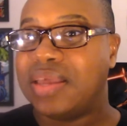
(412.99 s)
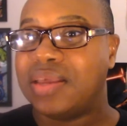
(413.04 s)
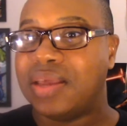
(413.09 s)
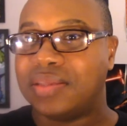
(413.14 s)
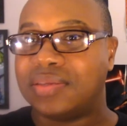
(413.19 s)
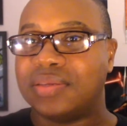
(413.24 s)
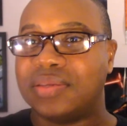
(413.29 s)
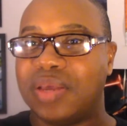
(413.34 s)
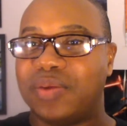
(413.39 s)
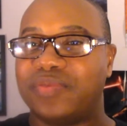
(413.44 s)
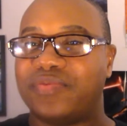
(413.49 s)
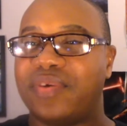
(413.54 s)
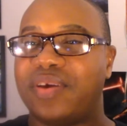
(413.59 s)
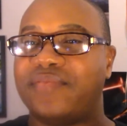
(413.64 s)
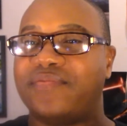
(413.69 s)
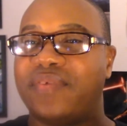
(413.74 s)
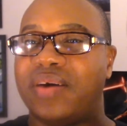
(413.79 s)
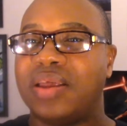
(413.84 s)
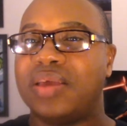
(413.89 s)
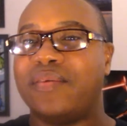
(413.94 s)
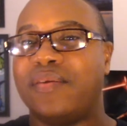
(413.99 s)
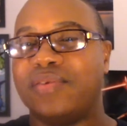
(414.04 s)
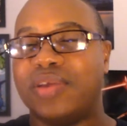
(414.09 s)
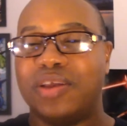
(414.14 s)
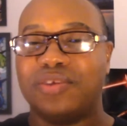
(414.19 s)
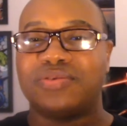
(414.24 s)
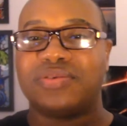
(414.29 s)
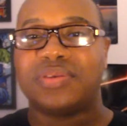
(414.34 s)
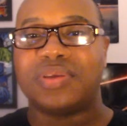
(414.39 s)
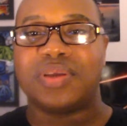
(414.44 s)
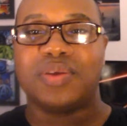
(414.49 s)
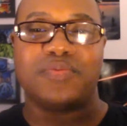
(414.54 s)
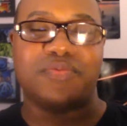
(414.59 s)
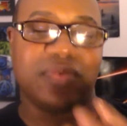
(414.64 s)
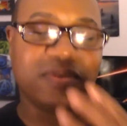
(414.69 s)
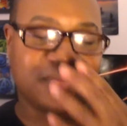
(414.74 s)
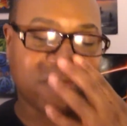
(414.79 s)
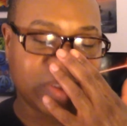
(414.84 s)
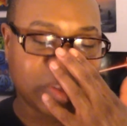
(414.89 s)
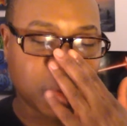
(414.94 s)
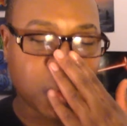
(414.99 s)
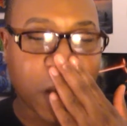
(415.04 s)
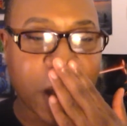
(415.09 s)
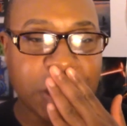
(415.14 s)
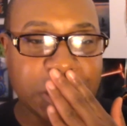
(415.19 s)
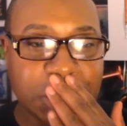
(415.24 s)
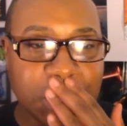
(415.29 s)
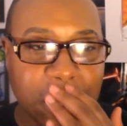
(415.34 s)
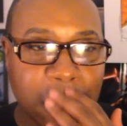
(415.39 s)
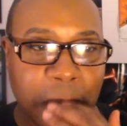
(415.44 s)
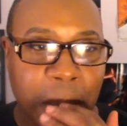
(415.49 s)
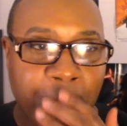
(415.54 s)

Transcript: It was very funny, very interesting and fun to watch.